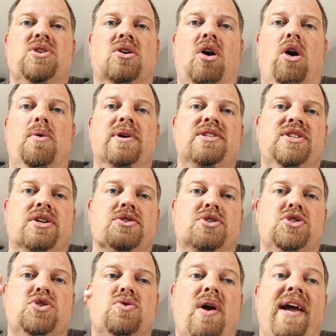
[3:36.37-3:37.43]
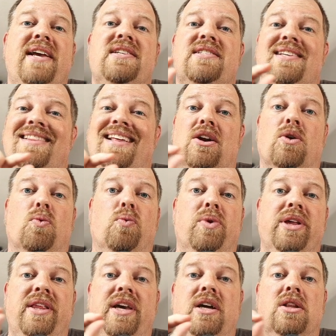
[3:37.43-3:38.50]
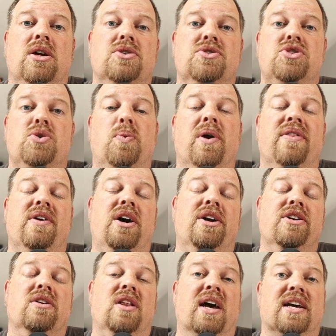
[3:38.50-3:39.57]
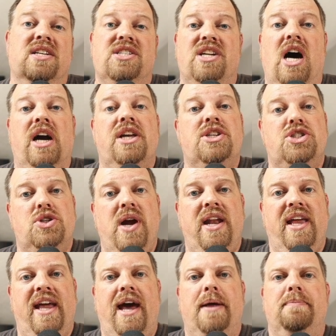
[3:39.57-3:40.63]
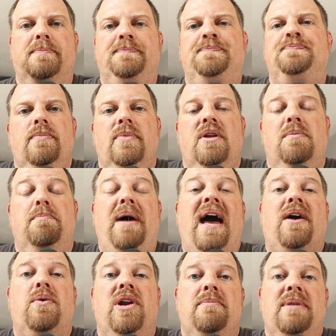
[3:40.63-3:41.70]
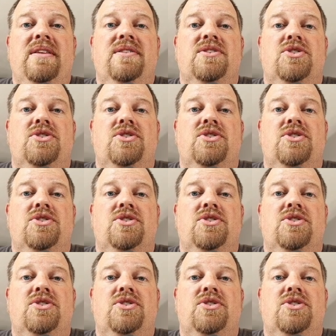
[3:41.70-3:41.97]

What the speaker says: are always those strikes that are really close to where the underlying stock is trading at. Back when I made